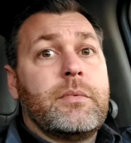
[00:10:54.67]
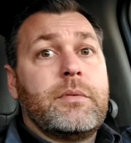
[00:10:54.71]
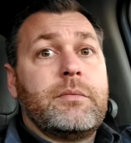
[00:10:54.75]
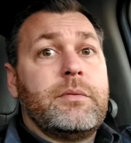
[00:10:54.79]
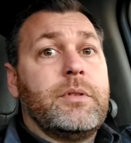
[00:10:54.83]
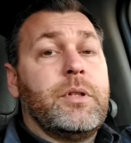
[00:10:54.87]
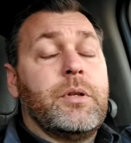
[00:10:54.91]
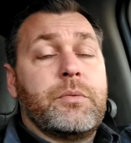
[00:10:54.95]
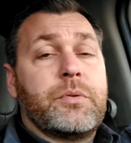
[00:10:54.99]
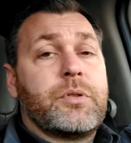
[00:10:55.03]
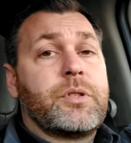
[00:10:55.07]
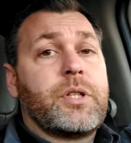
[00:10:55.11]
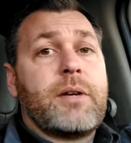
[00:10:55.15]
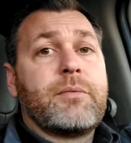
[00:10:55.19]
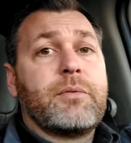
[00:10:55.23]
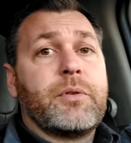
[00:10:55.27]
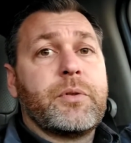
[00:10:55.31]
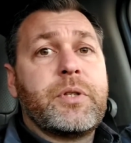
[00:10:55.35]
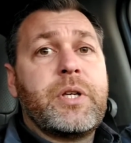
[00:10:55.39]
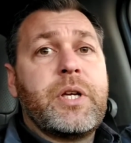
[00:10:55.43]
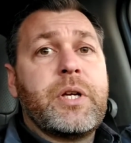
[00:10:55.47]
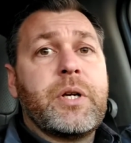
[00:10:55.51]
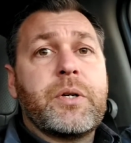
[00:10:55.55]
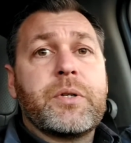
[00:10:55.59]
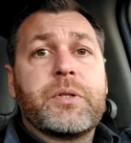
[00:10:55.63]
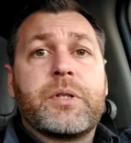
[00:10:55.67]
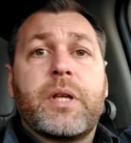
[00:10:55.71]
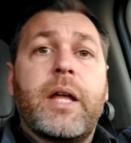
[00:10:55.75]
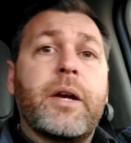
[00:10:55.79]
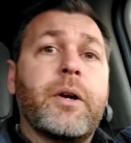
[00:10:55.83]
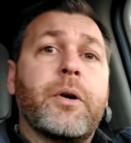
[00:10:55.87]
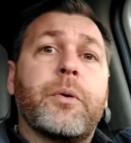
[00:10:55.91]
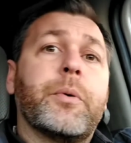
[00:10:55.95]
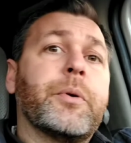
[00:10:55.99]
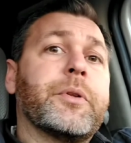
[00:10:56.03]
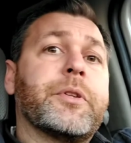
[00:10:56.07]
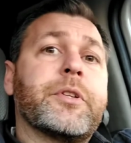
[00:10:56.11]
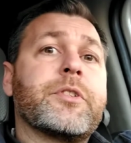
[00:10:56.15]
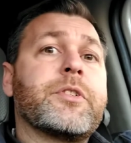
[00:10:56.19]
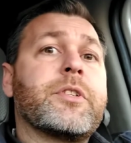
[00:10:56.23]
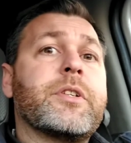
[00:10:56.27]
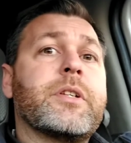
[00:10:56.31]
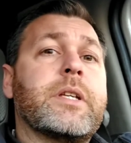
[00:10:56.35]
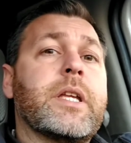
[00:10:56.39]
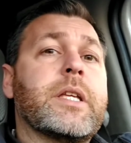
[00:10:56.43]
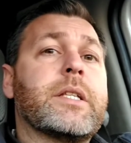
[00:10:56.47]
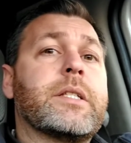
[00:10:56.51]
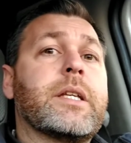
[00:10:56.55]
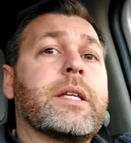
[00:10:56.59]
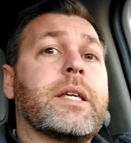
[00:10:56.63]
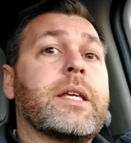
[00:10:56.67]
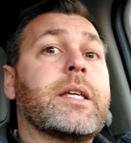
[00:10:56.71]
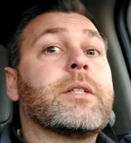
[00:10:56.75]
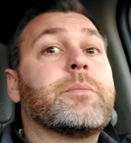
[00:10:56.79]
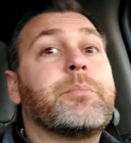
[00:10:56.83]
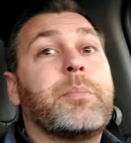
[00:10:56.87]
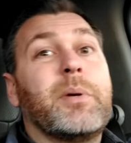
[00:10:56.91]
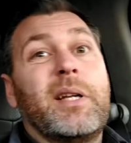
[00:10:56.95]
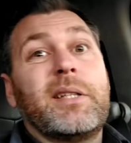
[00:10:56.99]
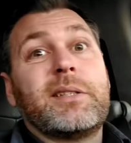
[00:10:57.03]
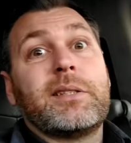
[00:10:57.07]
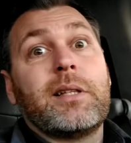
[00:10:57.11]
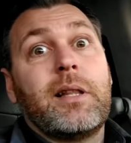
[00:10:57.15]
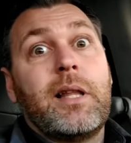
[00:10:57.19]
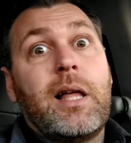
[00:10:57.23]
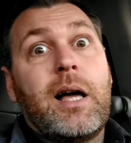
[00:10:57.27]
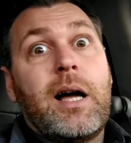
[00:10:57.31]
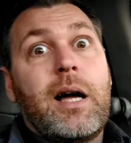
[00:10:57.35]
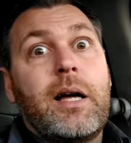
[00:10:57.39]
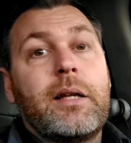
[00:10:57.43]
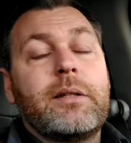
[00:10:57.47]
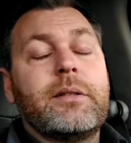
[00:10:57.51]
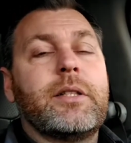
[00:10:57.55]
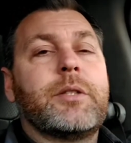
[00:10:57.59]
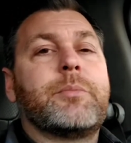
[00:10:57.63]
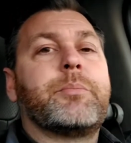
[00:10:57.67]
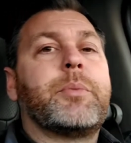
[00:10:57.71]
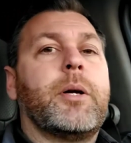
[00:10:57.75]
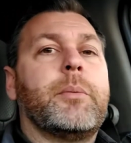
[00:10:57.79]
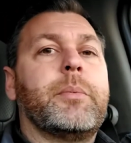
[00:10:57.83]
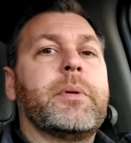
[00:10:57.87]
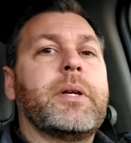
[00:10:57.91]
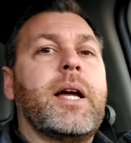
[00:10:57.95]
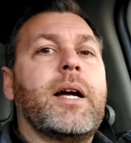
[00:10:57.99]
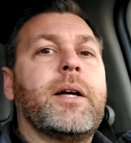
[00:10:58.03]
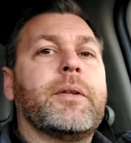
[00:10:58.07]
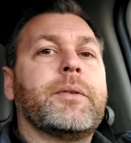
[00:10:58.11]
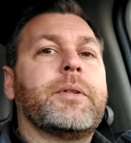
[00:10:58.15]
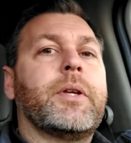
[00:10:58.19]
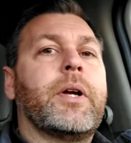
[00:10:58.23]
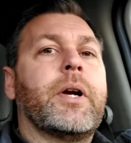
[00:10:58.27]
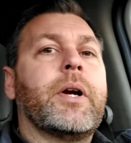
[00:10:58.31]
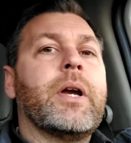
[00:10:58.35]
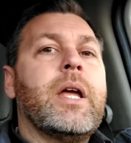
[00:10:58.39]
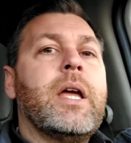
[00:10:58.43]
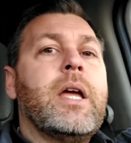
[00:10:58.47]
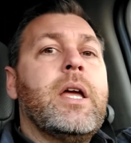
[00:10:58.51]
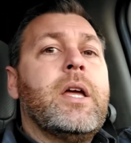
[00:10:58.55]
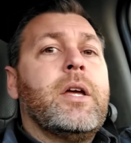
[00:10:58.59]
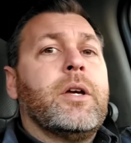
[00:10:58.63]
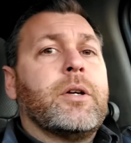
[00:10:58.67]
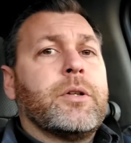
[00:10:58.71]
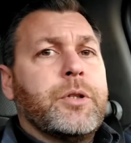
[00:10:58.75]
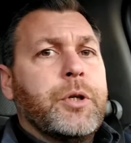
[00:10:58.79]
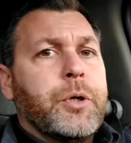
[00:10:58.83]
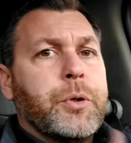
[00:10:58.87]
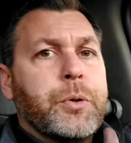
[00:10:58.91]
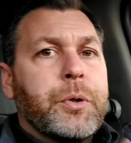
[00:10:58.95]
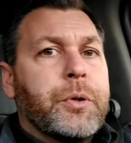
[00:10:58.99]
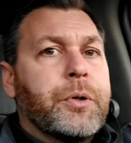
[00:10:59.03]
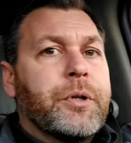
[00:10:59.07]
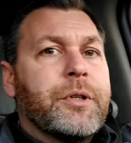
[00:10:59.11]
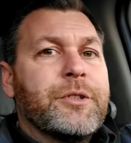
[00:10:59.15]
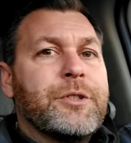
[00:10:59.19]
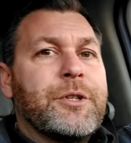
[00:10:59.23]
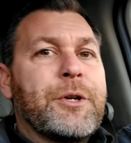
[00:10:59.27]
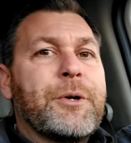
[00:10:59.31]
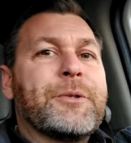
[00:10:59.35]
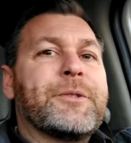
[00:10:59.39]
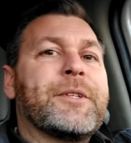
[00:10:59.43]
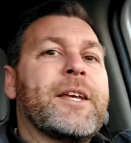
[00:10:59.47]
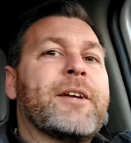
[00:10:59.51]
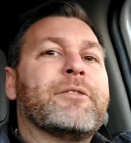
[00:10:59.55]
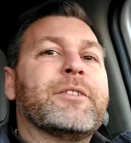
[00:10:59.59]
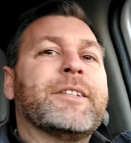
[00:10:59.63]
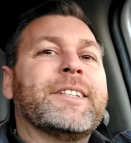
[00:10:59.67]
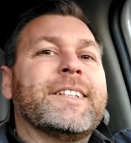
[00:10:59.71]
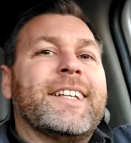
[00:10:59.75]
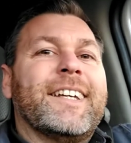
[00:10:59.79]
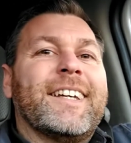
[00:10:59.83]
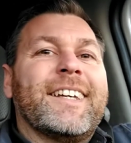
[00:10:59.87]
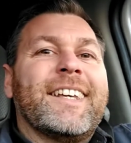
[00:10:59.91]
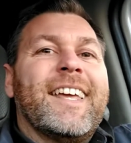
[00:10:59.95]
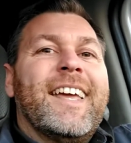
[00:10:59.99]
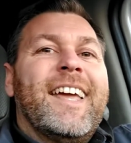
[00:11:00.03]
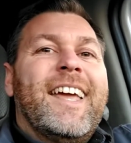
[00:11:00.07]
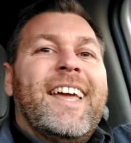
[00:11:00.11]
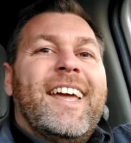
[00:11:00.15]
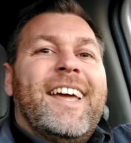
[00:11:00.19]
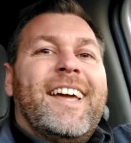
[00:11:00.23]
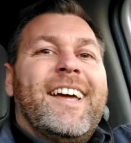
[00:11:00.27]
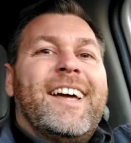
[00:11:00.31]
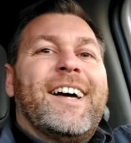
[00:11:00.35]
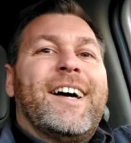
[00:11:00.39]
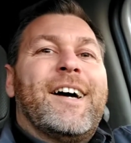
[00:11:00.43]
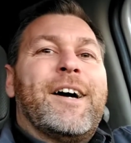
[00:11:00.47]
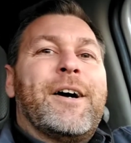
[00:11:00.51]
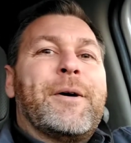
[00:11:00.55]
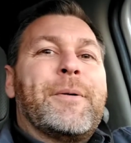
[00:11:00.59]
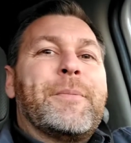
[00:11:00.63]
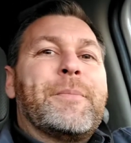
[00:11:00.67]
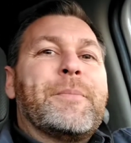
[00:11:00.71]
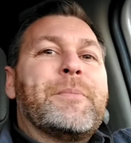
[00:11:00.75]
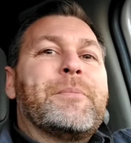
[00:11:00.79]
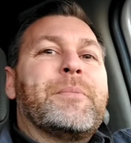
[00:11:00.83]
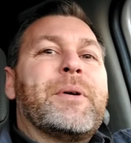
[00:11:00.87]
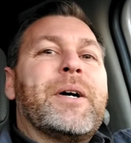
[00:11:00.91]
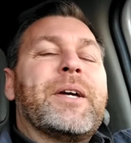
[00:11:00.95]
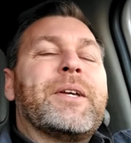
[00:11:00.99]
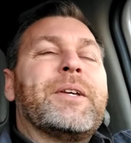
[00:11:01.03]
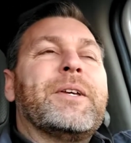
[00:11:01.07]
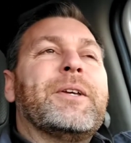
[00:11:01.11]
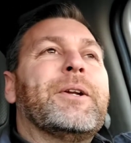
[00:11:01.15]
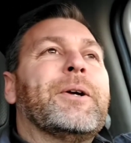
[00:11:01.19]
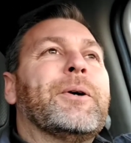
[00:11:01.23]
you know several years. I don't know what the statistic is, but it's a lot. It's probably out there. Google can show us everything. Um, but you